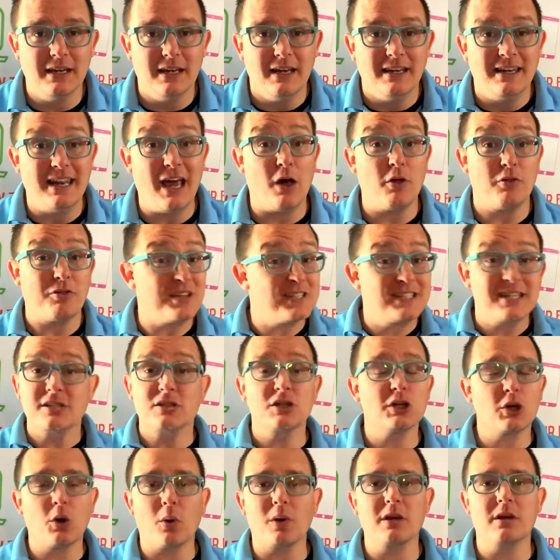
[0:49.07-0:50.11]
Now, this
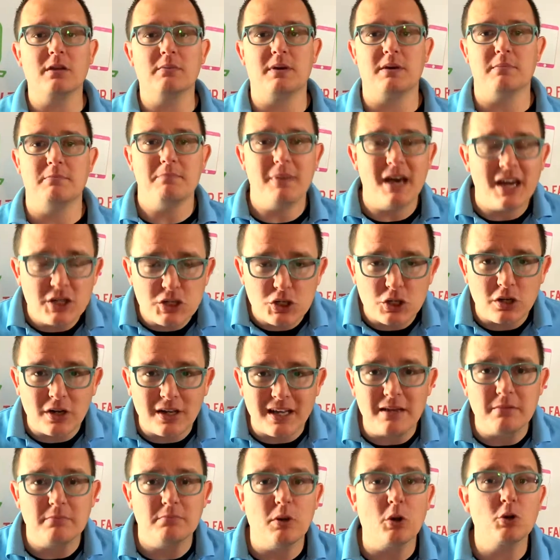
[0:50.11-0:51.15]
isn't going to be measured
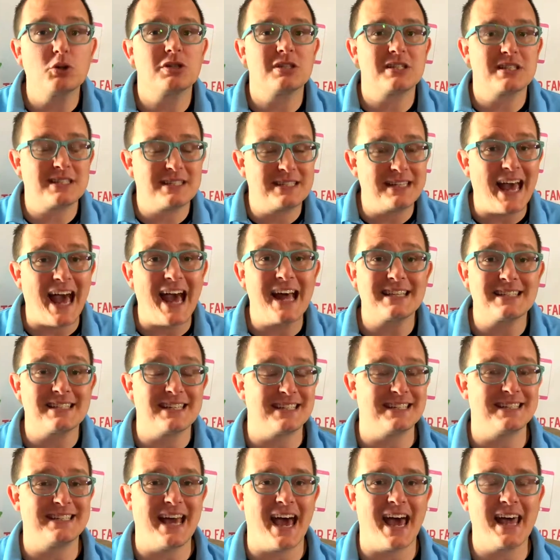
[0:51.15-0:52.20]
in most stats
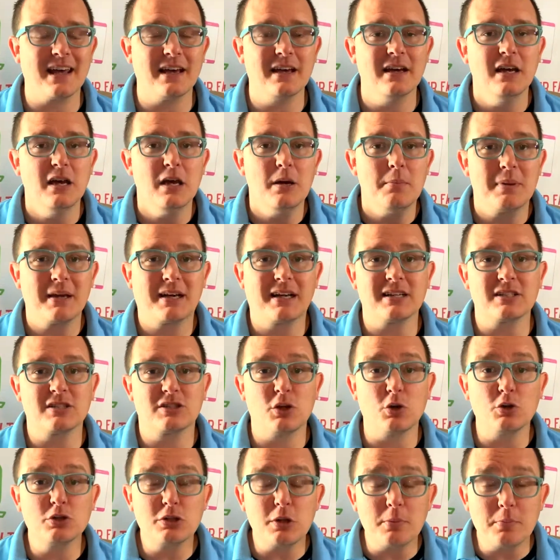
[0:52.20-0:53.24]
and data because
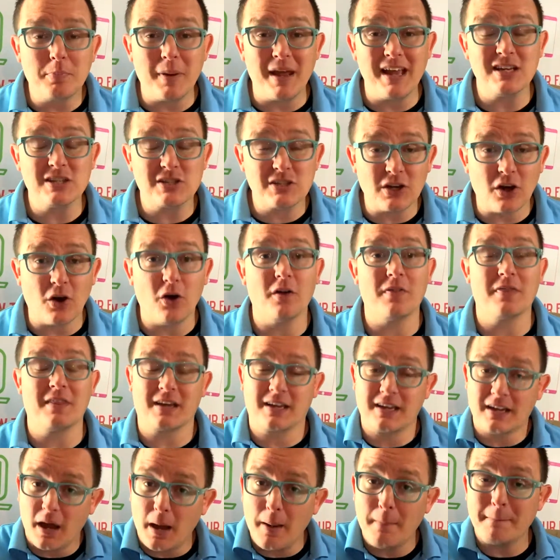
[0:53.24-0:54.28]
those are based on the
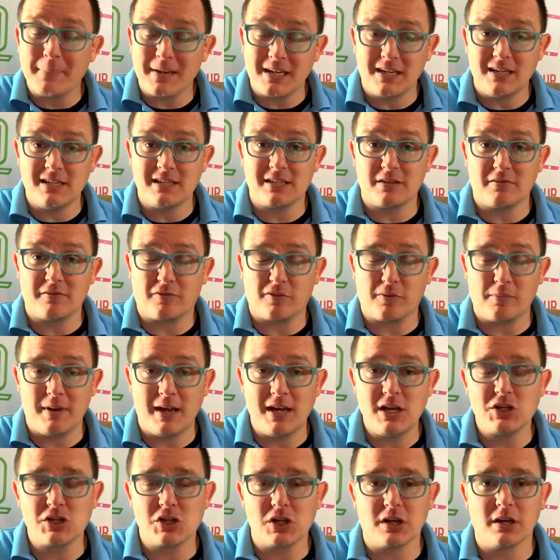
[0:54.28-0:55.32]
company's
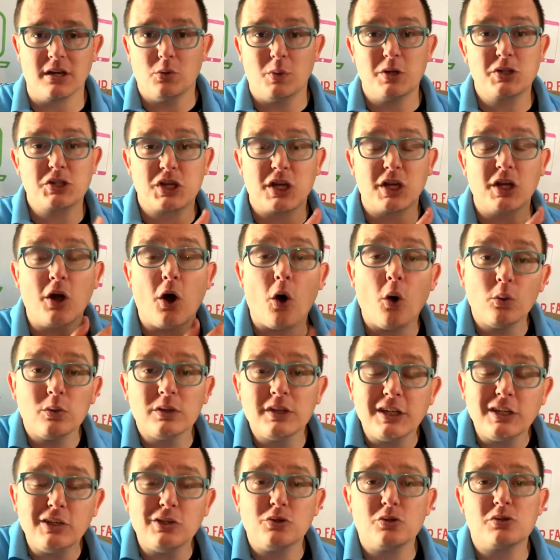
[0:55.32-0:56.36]
information, which can
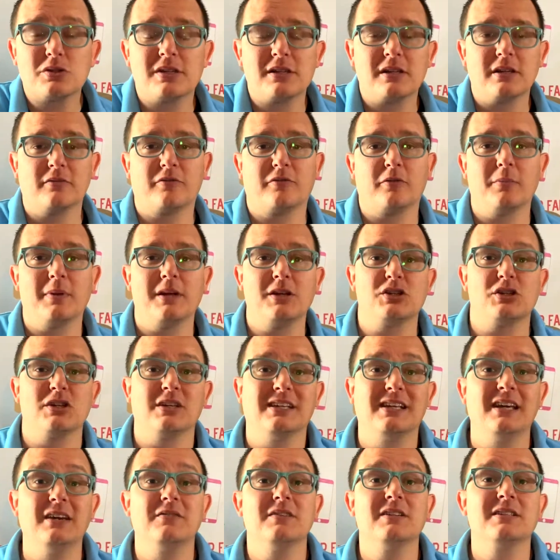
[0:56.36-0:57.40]
only use the information
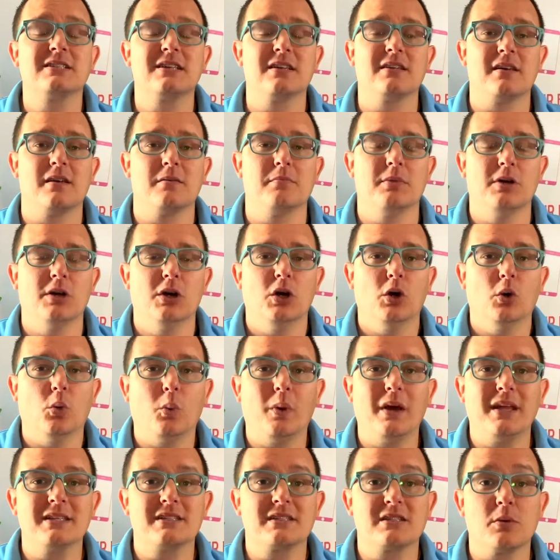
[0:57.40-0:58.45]
given to them
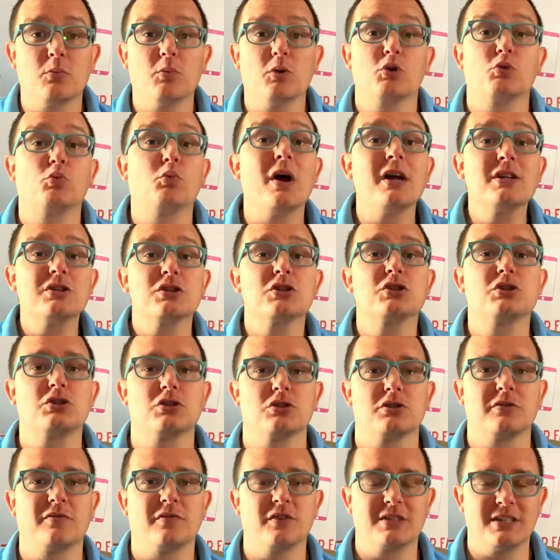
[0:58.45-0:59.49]
when someone
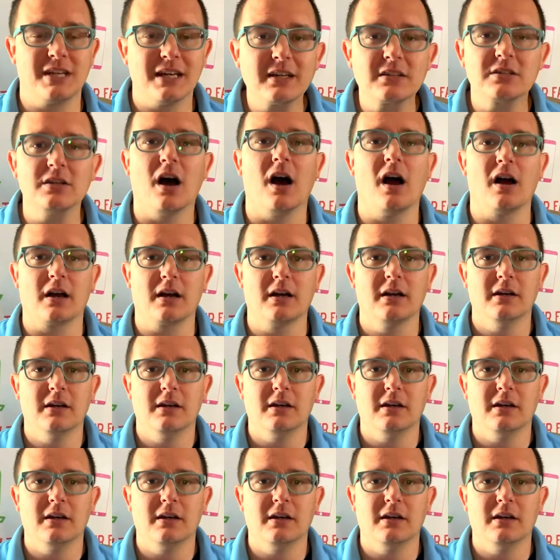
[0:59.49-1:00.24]
registers for TikTok.